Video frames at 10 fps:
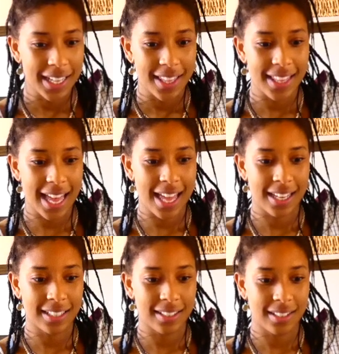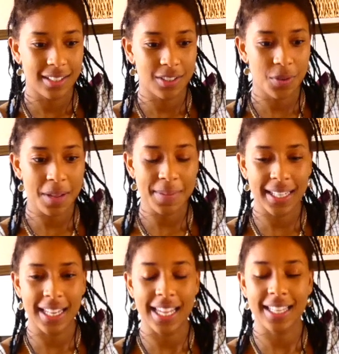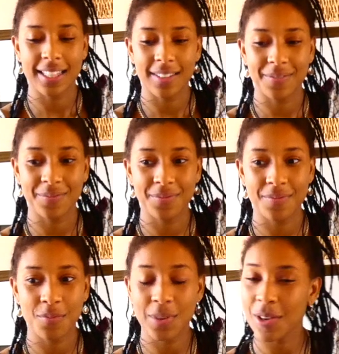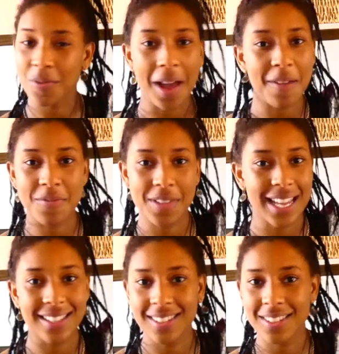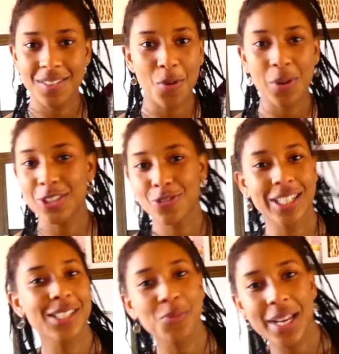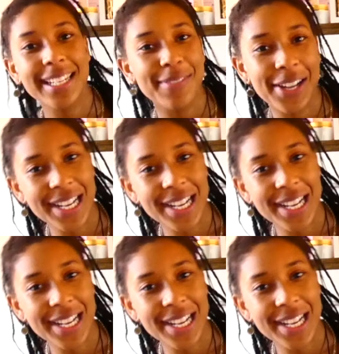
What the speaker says: then do you know what I mean? Like, we all have things which are really weird about